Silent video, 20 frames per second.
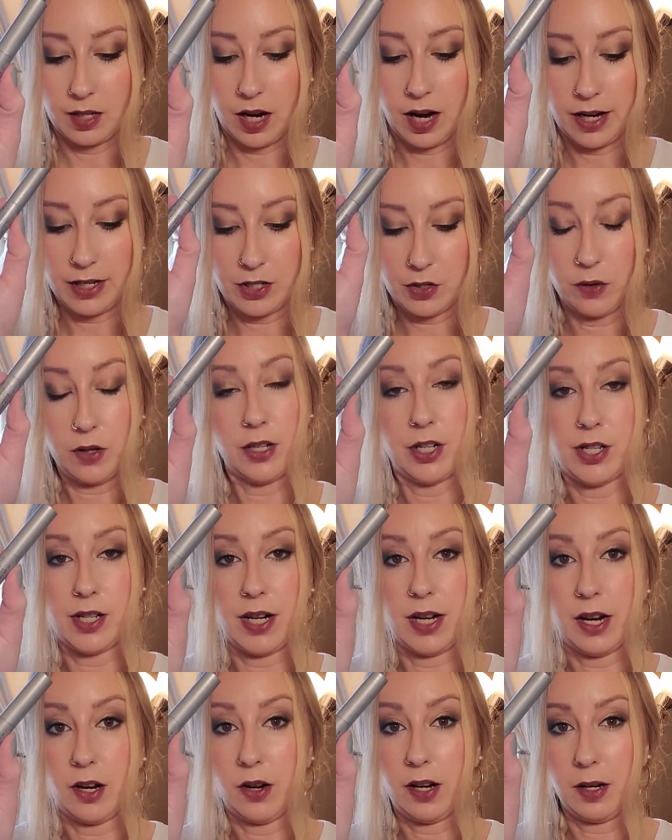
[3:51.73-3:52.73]
I don't
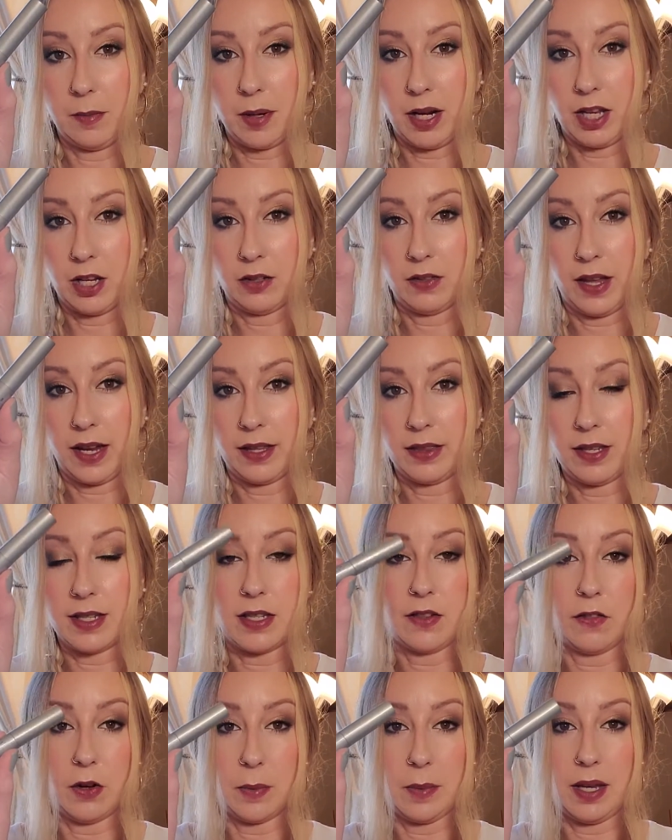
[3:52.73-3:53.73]
understand how anybody could like this.
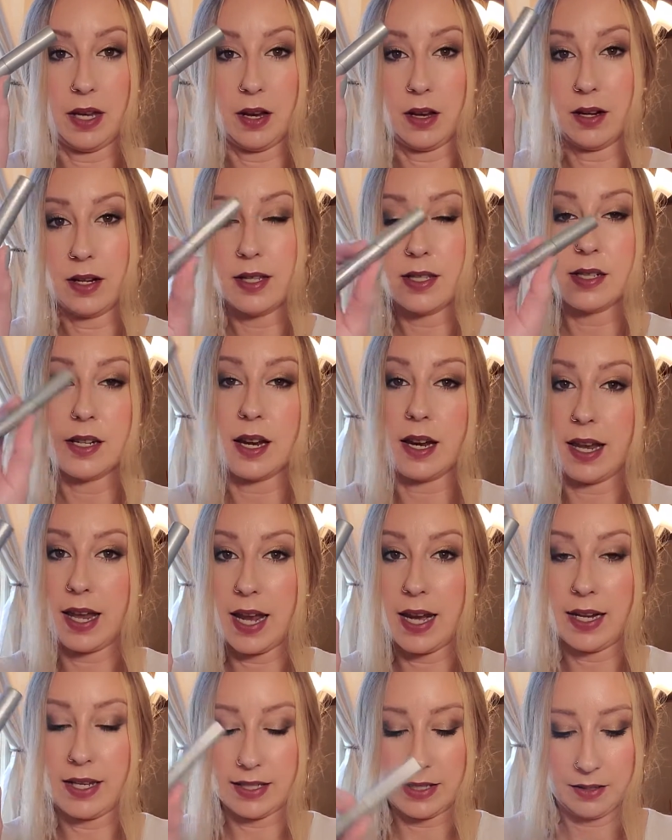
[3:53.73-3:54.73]
If I'm being honest, I
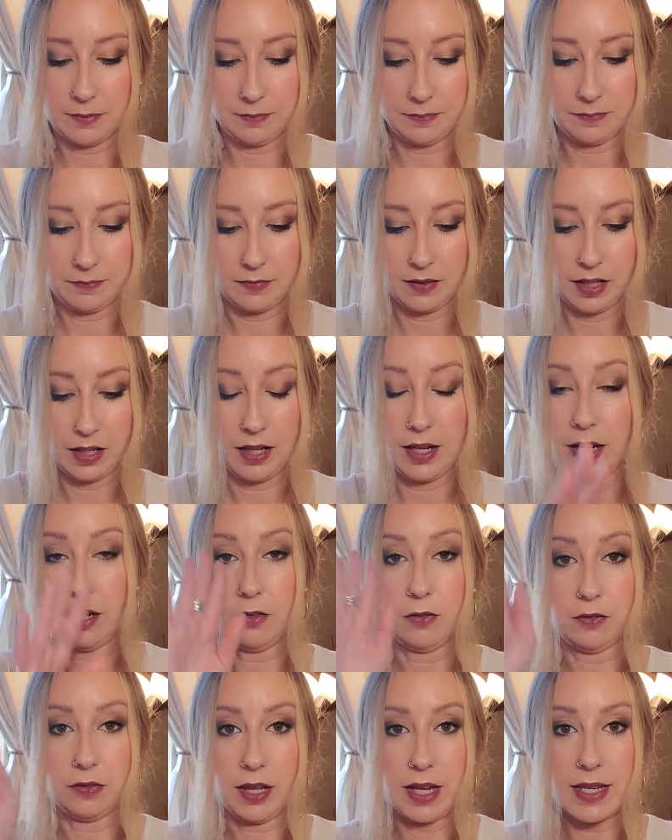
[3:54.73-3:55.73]
hate it. It
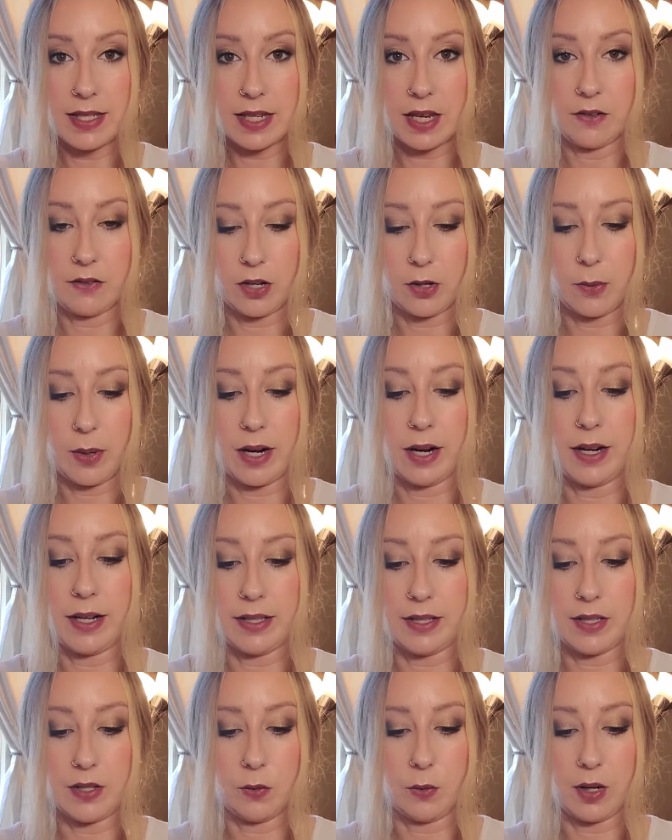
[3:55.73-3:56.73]
flakes everywhere.
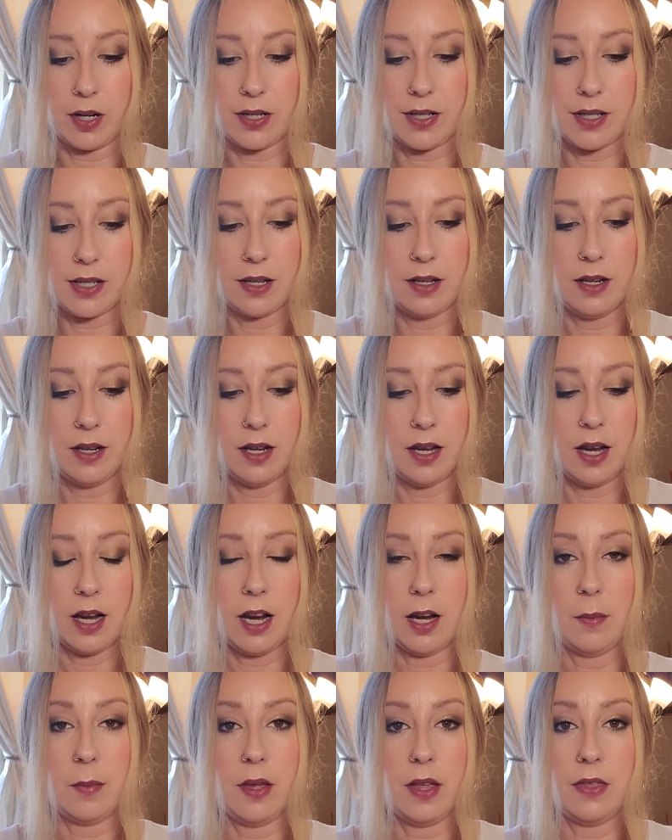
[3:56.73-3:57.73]
It's the worst.
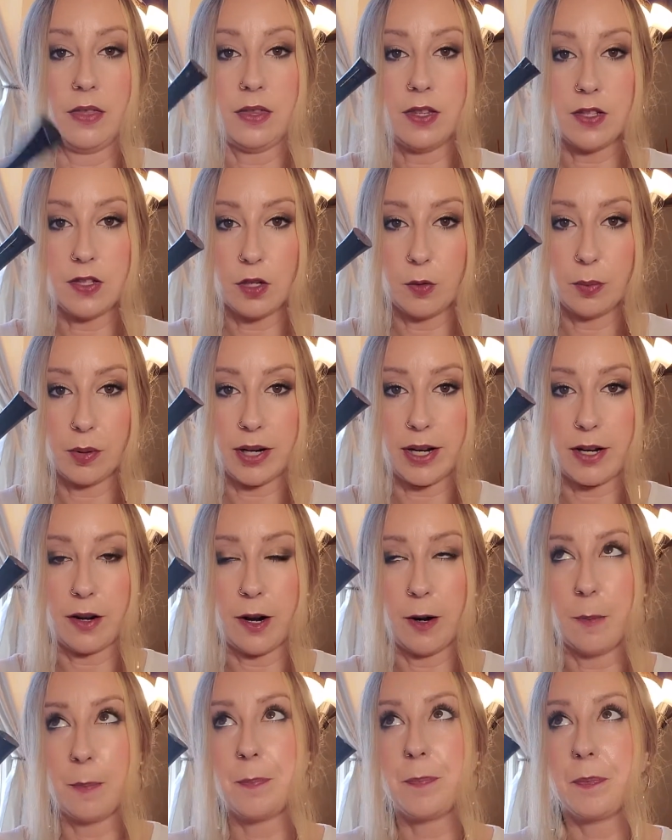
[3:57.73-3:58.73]
The
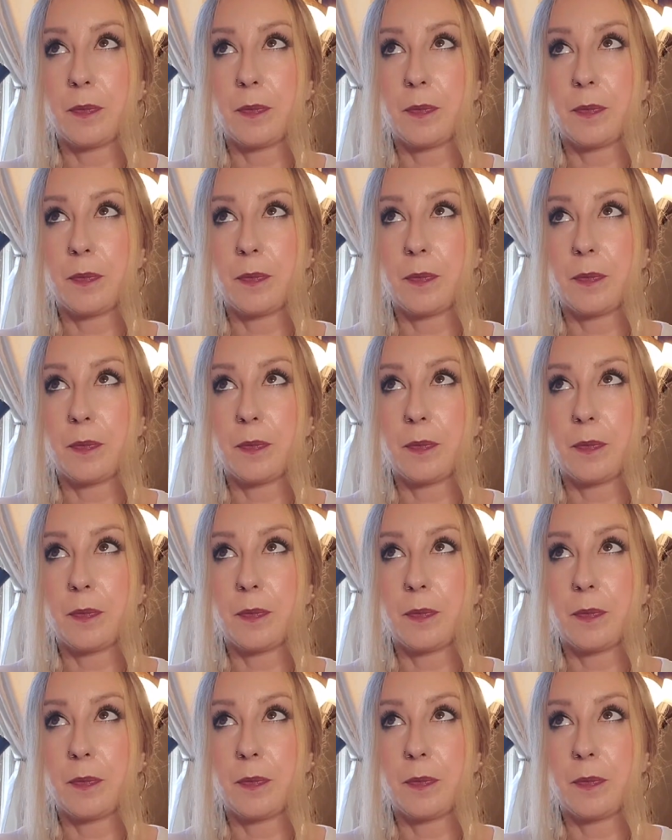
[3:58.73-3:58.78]
Superhero.